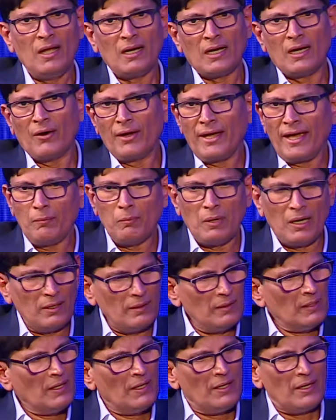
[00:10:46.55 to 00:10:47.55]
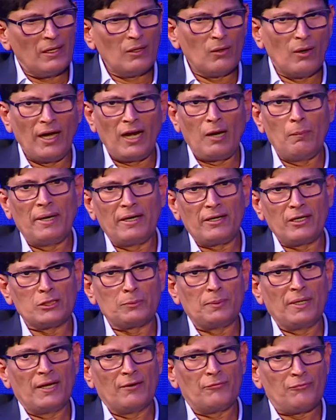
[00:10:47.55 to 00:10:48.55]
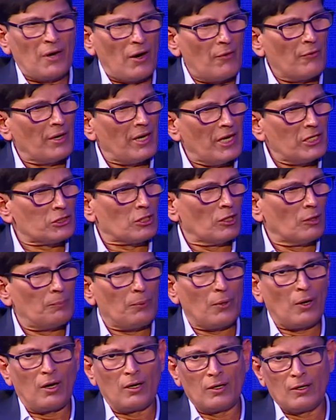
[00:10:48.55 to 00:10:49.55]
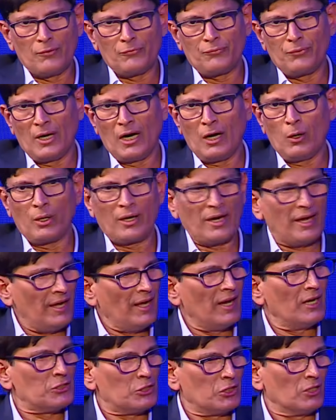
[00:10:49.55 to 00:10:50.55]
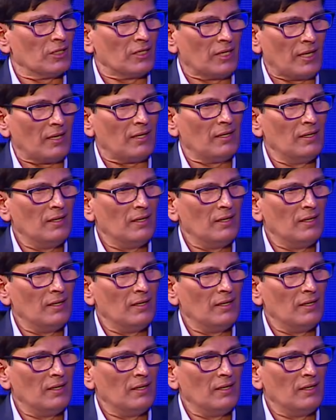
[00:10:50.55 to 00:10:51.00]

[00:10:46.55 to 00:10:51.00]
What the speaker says: Now, Hema, Element has been a foundational part of our AI journey,